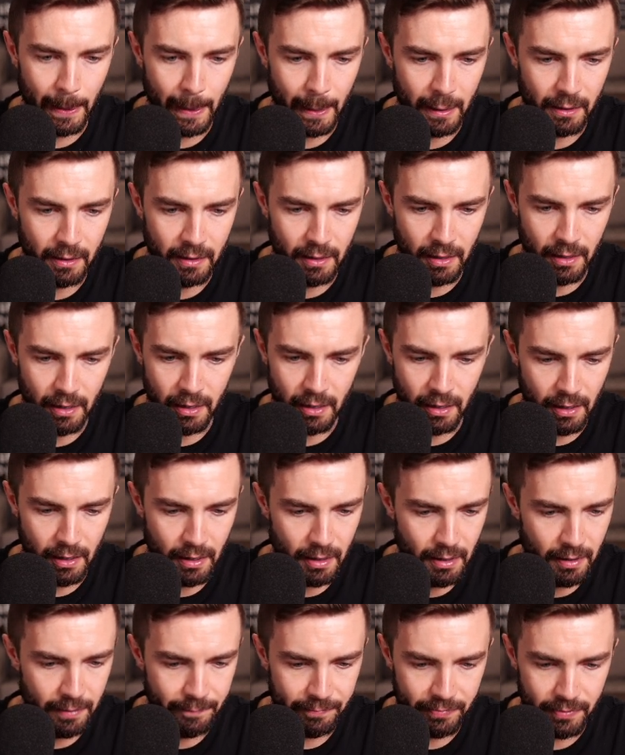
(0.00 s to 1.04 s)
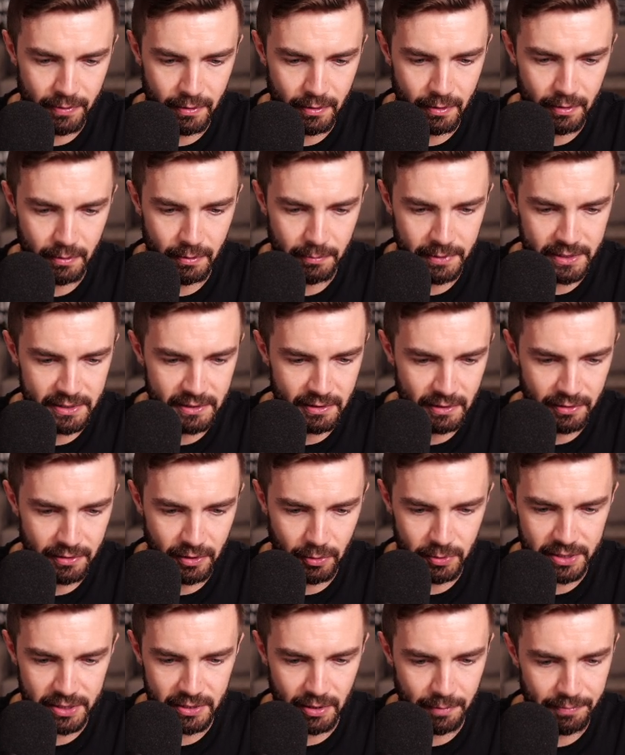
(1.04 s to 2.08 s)
let me see, there
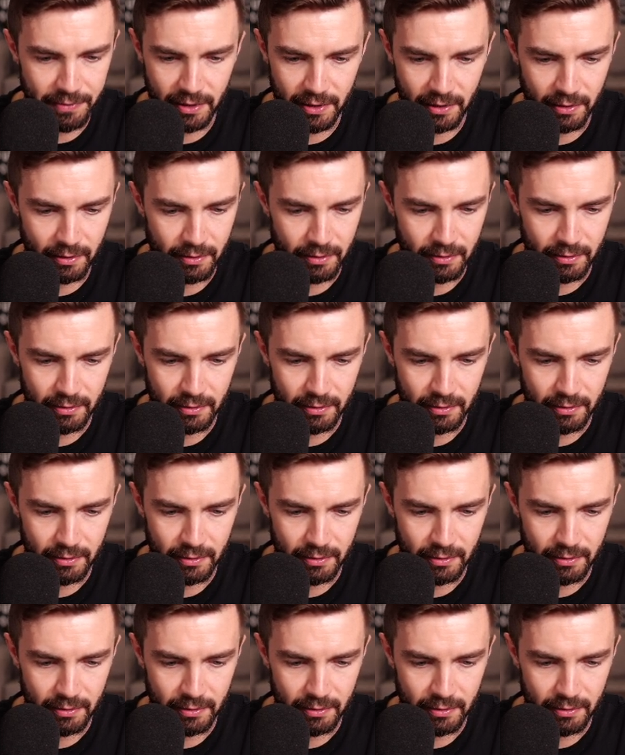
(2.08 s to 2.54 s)
was something